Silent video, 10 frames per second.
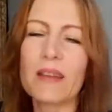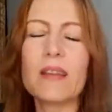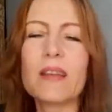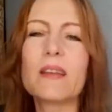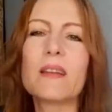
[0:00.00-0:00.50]
in
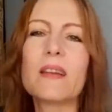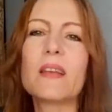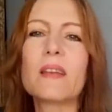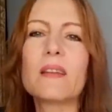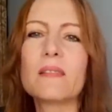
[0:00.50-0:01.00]
it.
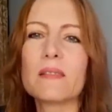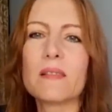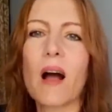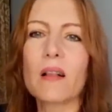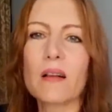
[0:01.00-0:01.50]
Like in
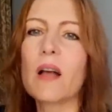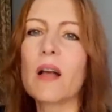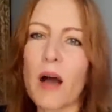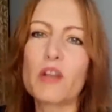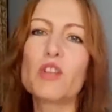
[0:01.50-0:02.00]
halka sa
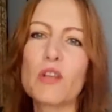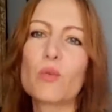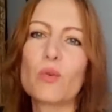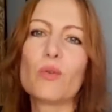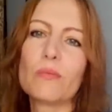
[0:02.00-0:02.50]
baatchi
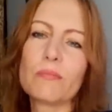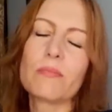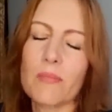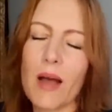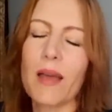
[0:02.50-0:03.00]
to,
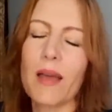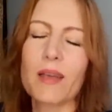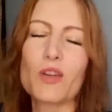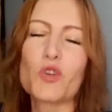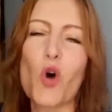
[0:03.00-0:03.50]

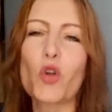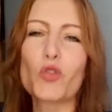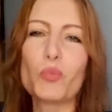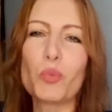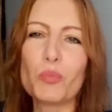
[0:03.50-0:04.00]
I can talk
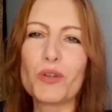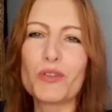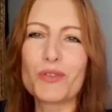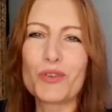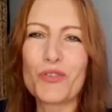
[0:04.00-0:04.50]
to
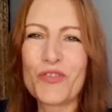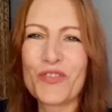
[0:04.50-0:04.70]
people. So